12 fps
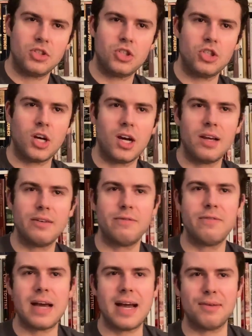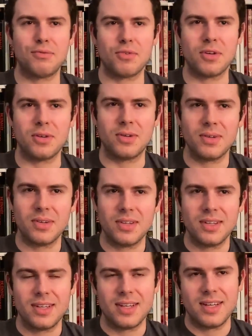Jon Favreau
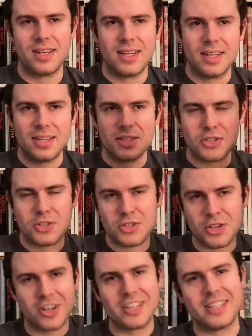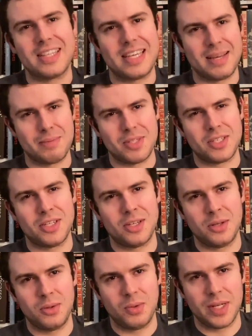started the
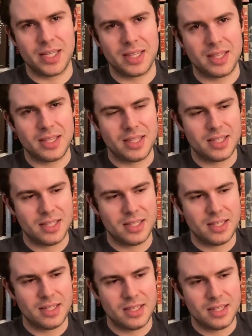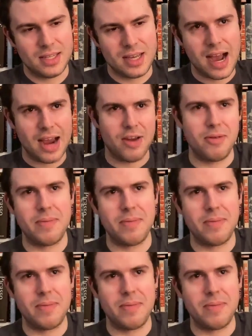MCU with Iron Man.